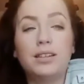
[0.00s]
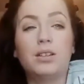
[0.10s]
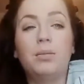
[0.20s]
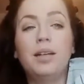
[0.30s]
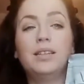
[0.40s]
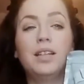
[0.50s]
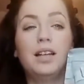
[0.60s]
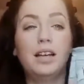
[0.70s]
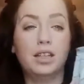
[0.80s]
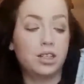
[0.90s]
So
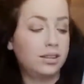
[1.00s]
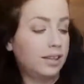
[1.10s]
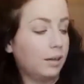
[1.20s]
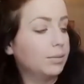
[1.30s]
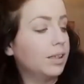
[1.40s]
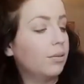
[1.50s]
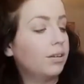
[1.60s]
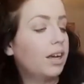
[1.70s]
basically it just helps out with